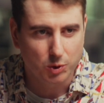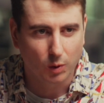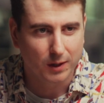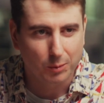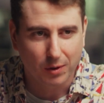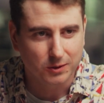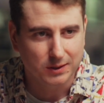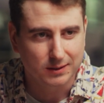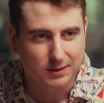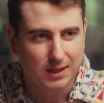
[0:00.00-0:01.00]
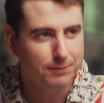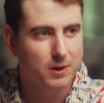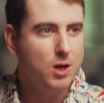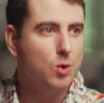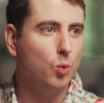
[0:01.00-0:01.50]
URL parsing and
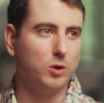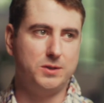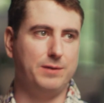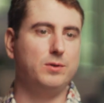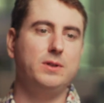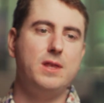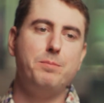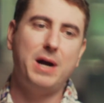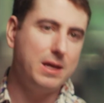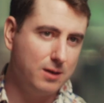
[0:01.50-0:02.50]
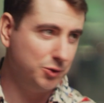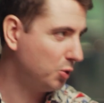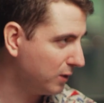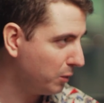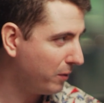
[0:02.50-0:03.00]
stuff works differently than Python's
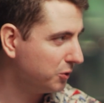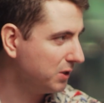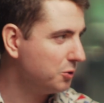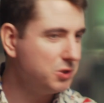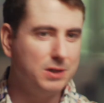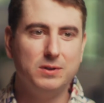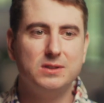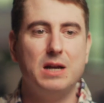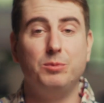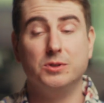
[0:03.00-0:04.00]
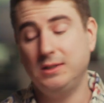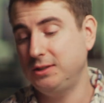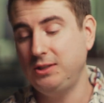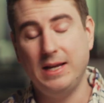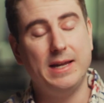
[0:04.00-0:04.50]
URL parsing. Yeah. There's different examples.
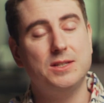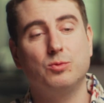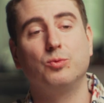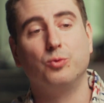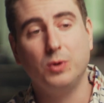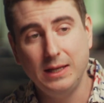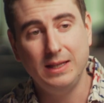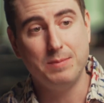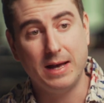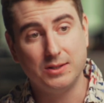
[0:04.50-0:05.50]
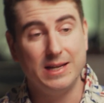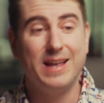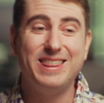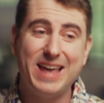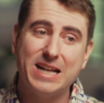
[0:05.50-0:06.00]
It's it gets really messy,
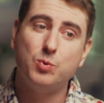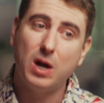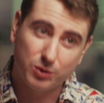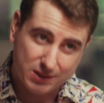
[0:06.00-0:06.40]
gets, and that's why yeah.